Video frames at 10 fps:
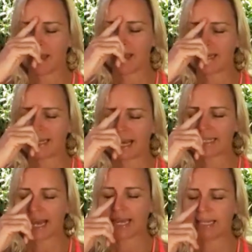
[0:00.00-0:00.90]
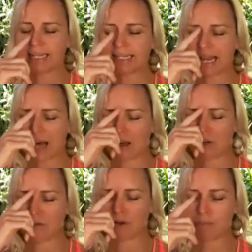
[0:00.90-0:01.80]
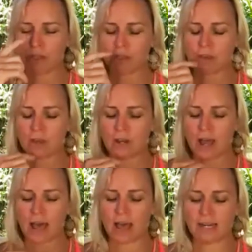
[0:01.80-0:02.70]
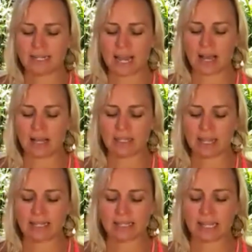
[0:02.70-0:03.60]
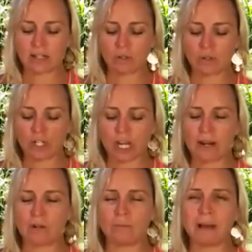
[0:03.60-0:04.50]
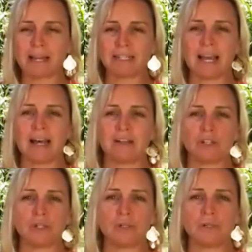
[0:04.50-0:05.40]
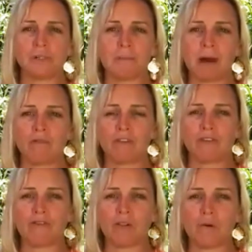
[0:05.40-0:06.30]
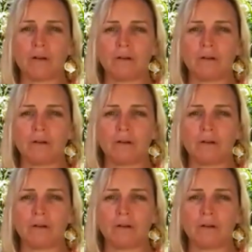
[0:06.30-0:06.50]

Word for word: and exhaling down from the third eye, down that central channel, back down to the pelvic floor.